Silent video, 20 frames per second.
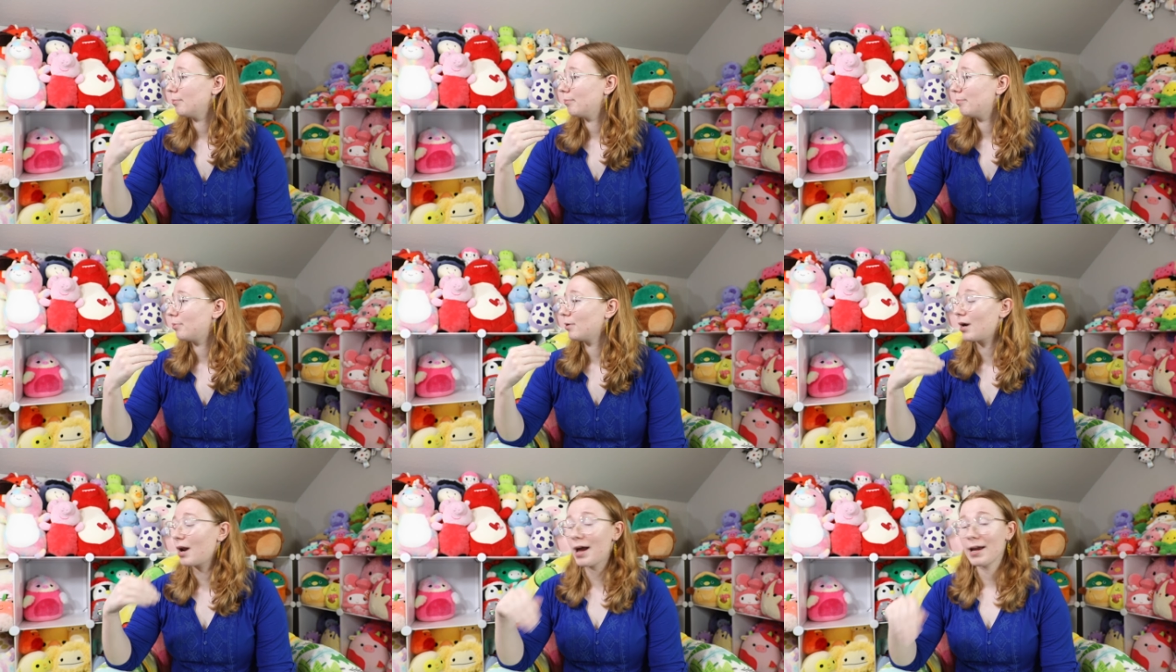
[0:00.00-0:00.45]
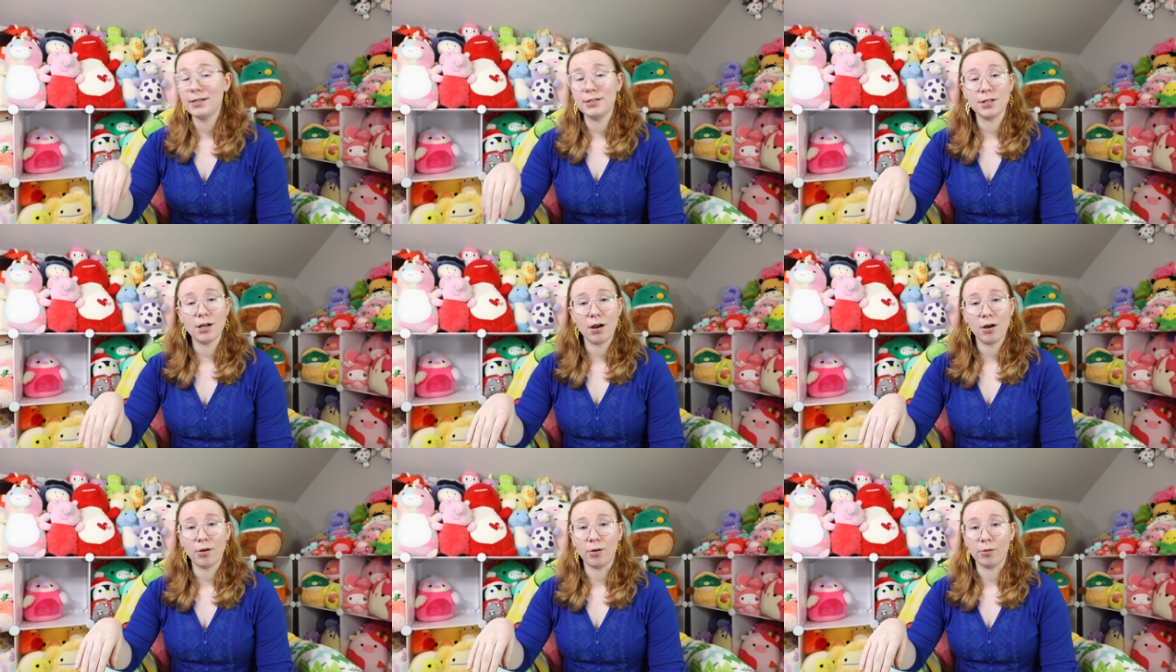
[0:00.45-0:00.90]
but I
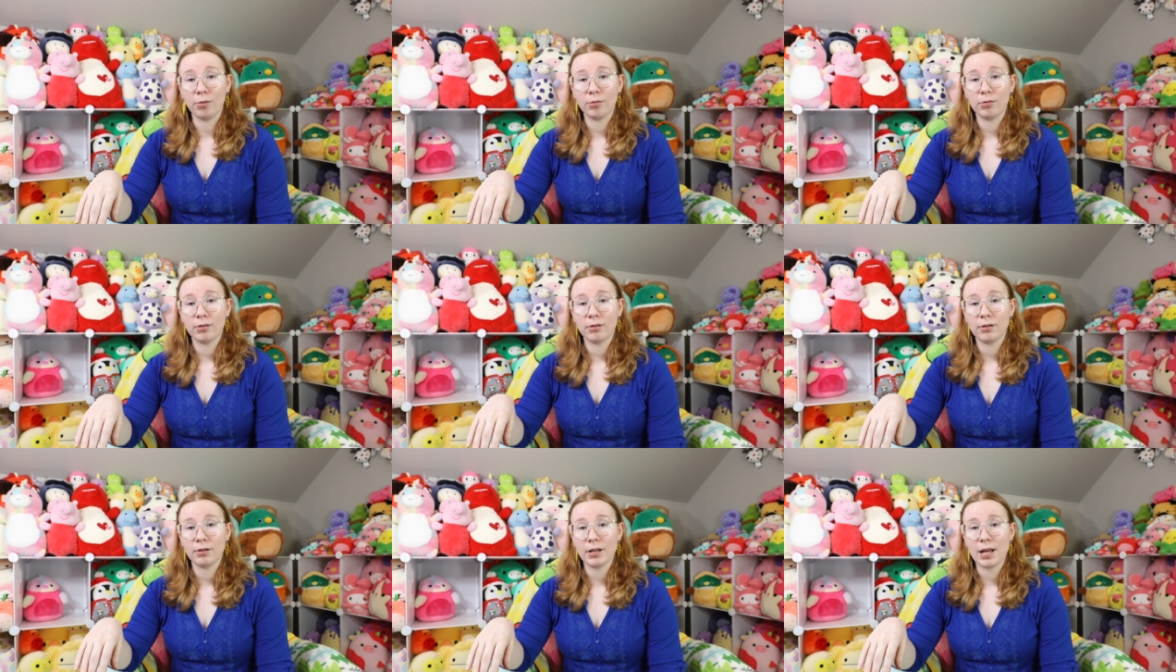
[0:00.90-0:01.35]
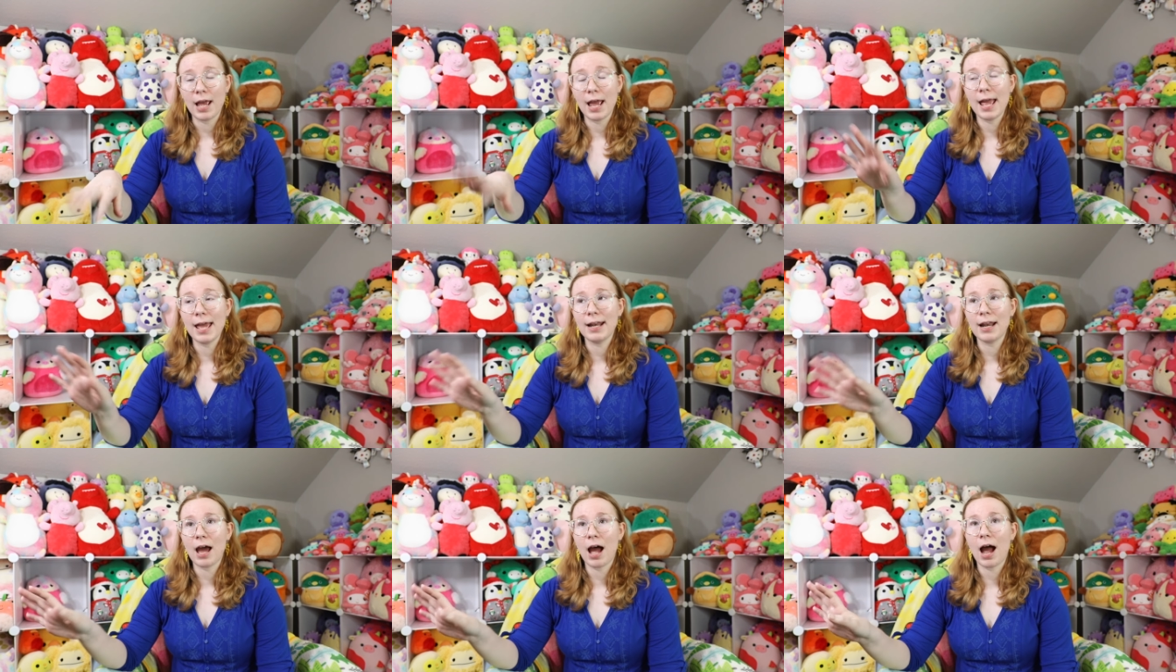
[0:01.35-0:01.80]
don't.
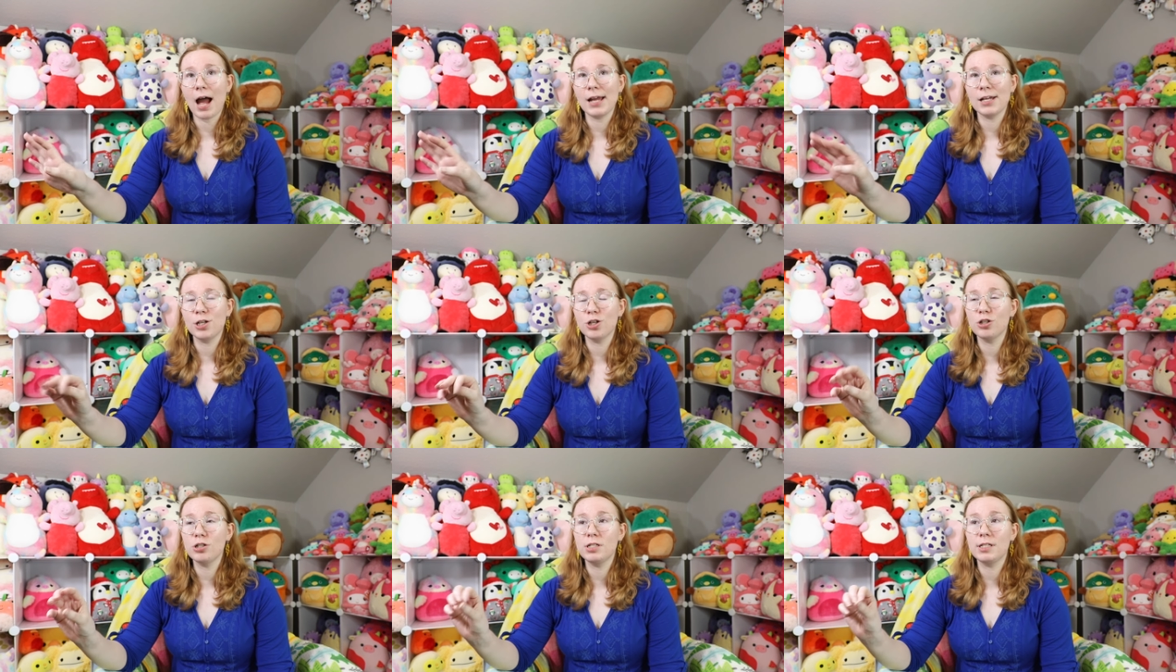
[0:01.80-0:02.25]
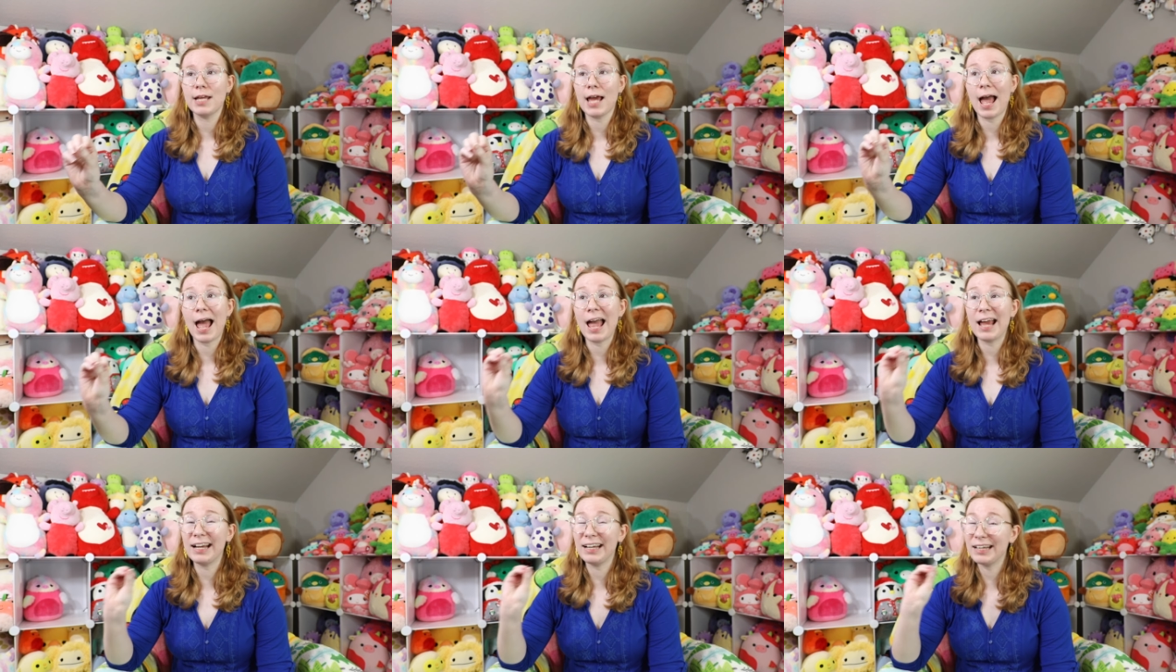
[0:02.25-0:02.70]
And I could
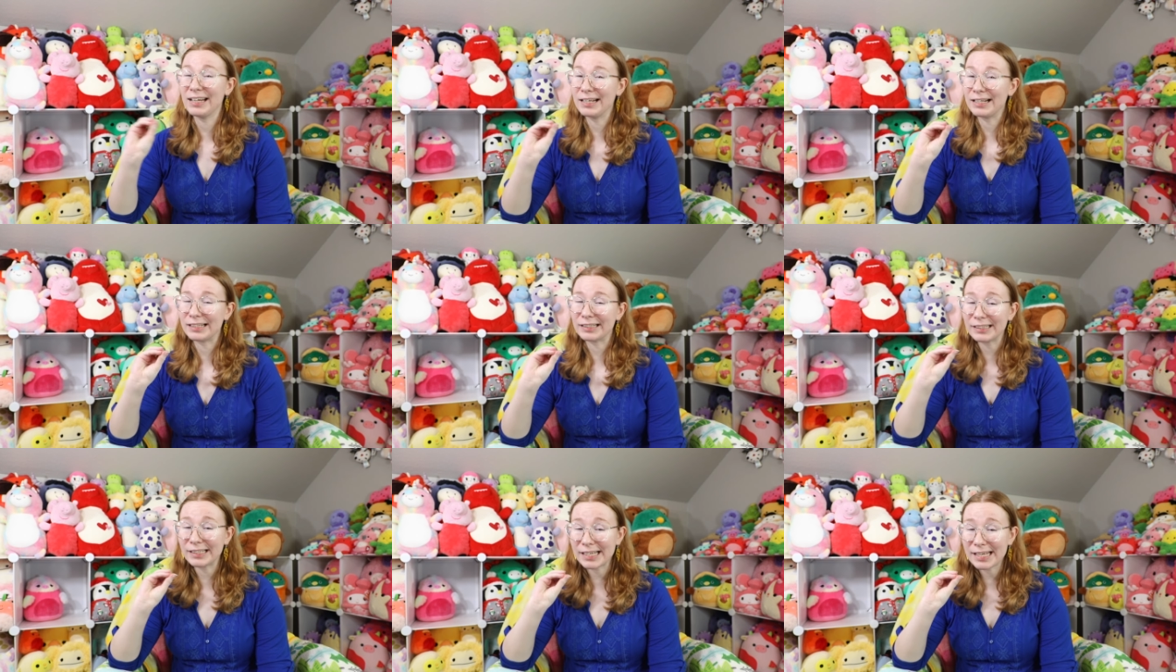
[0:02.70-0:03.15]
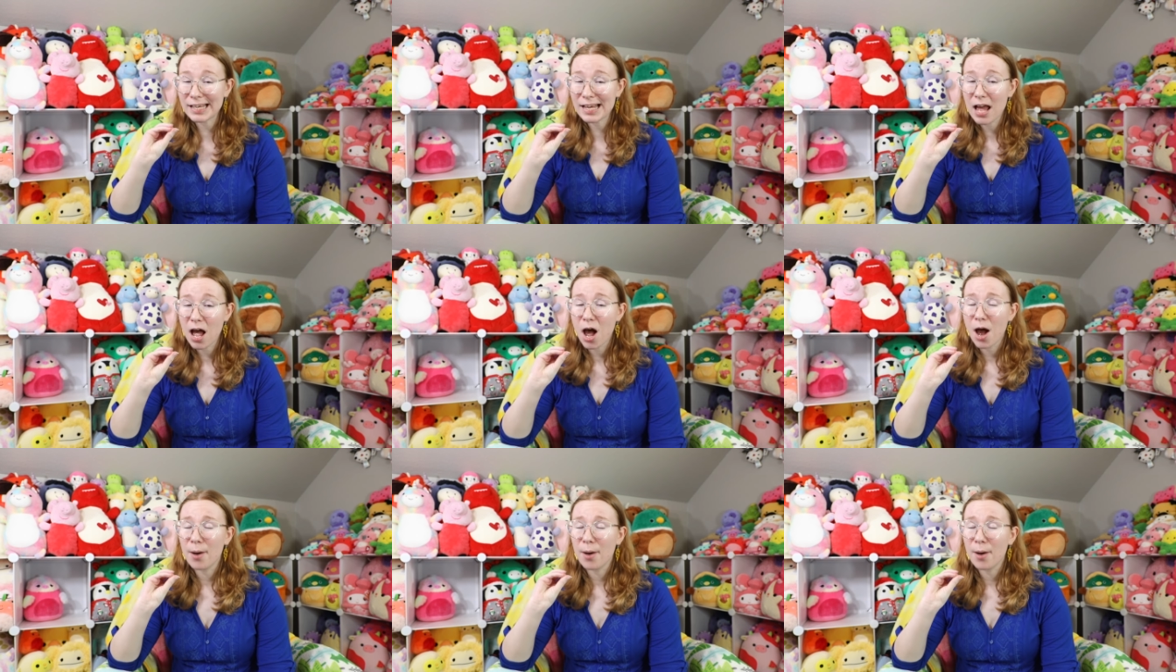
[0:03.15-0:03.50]
technically